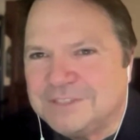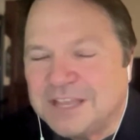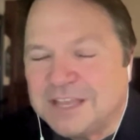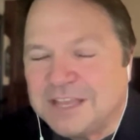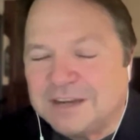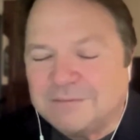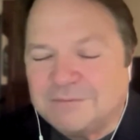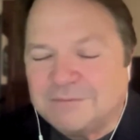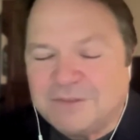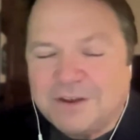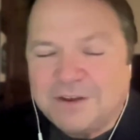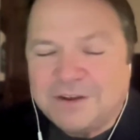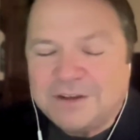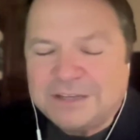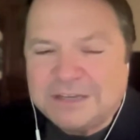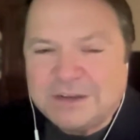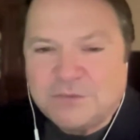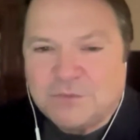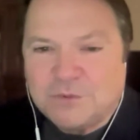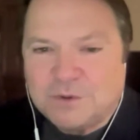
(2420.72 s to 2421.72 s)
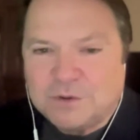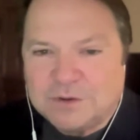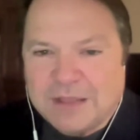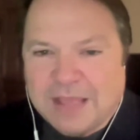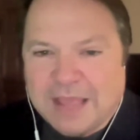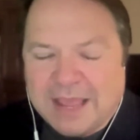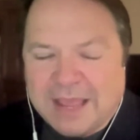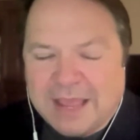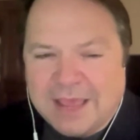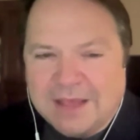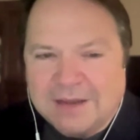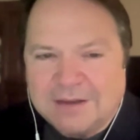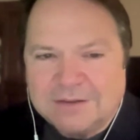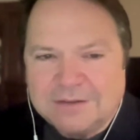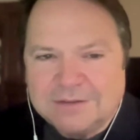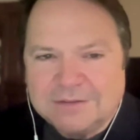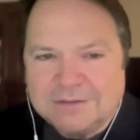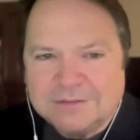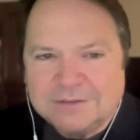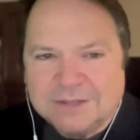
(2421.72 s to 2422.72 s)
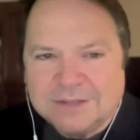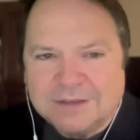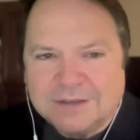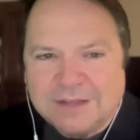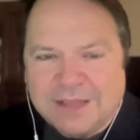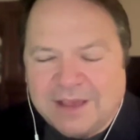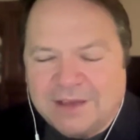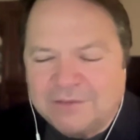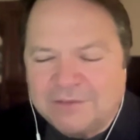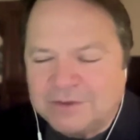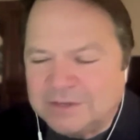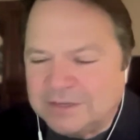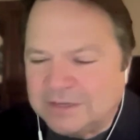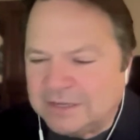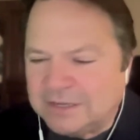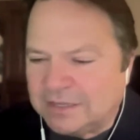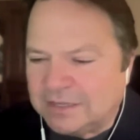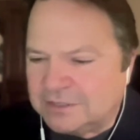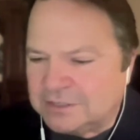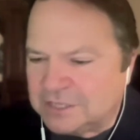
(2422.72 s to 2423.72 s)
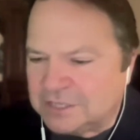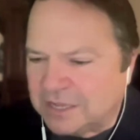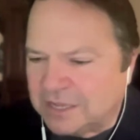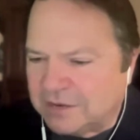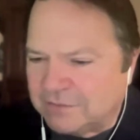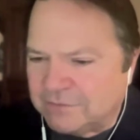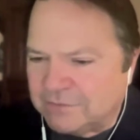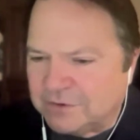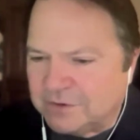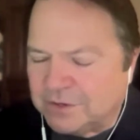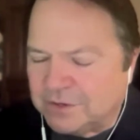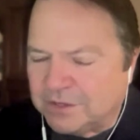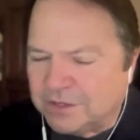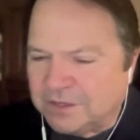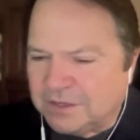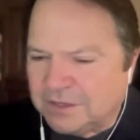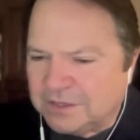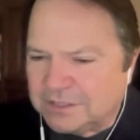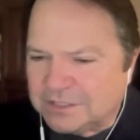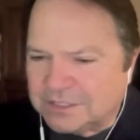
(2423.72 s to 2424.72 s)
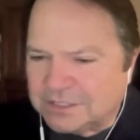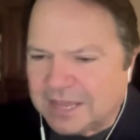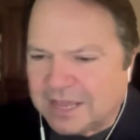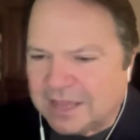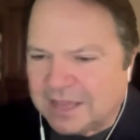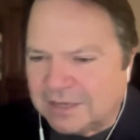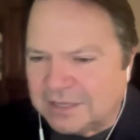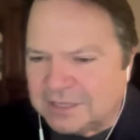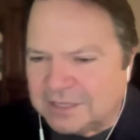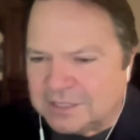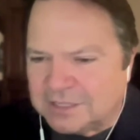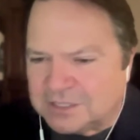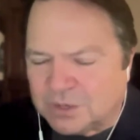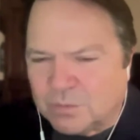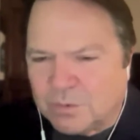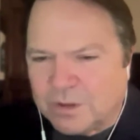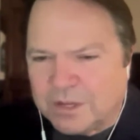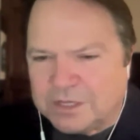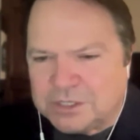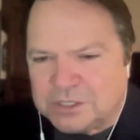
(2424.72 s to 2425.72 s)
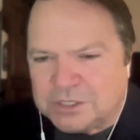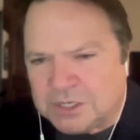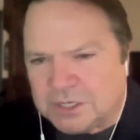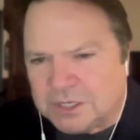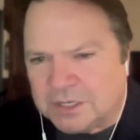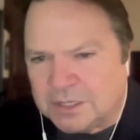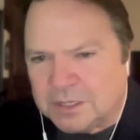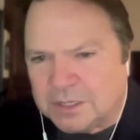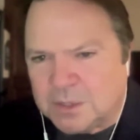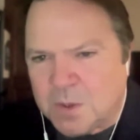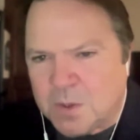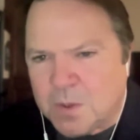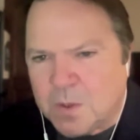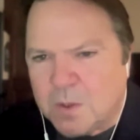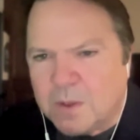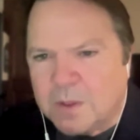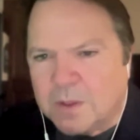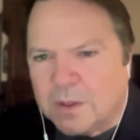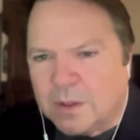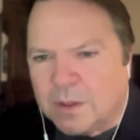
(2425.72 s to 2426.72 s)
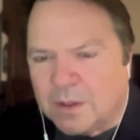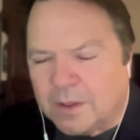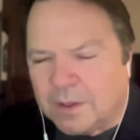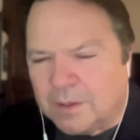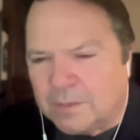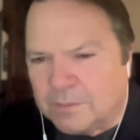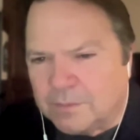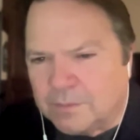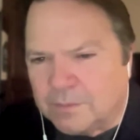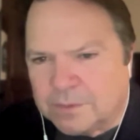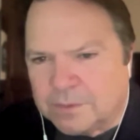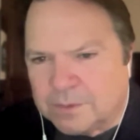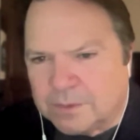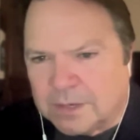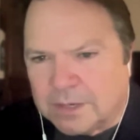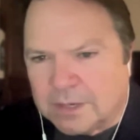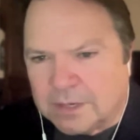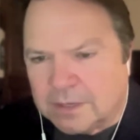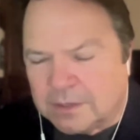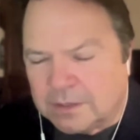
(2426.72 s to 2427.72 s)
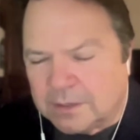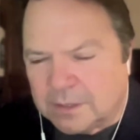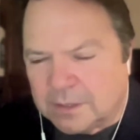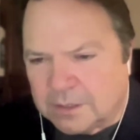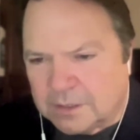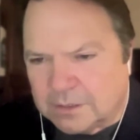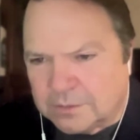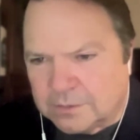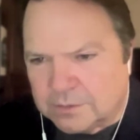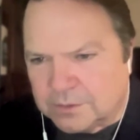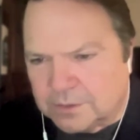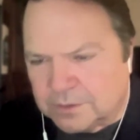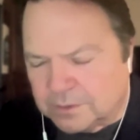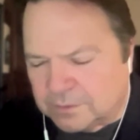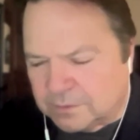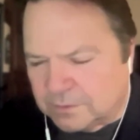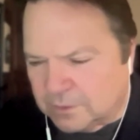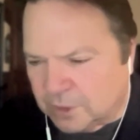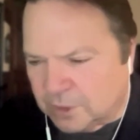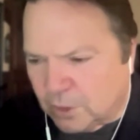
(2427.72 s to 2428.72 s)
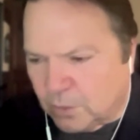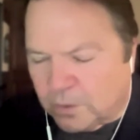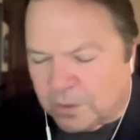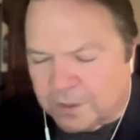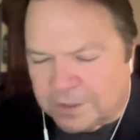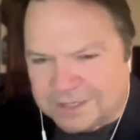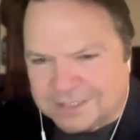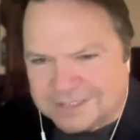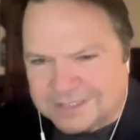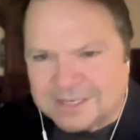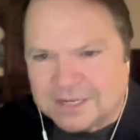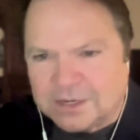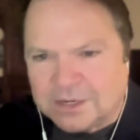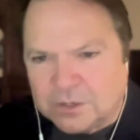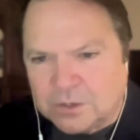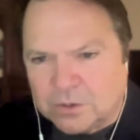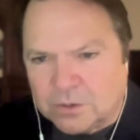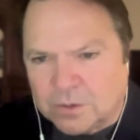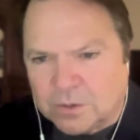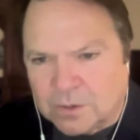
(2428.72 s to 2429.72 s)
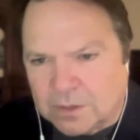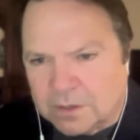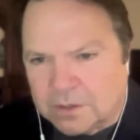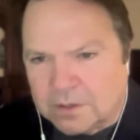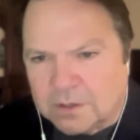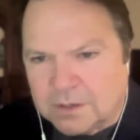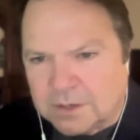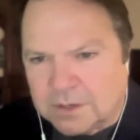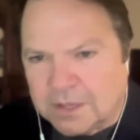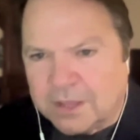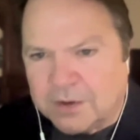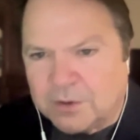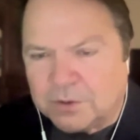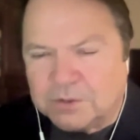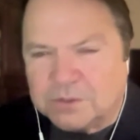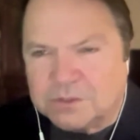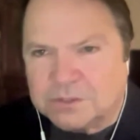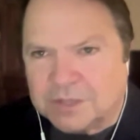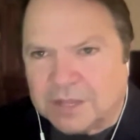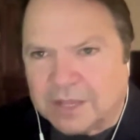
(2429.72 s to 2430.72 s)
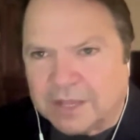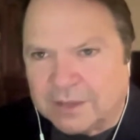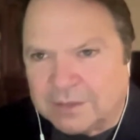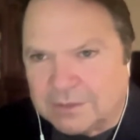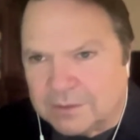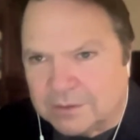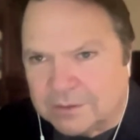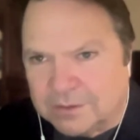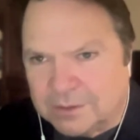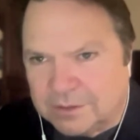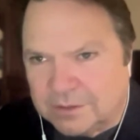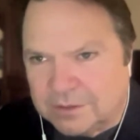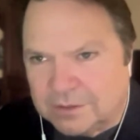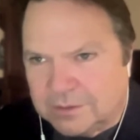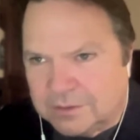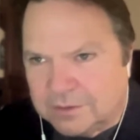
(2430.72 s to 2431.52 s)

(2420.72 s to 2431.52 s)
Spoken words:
she had a very different hand than Alvin did. She had a very stylistic way she did the lower descender letters, like the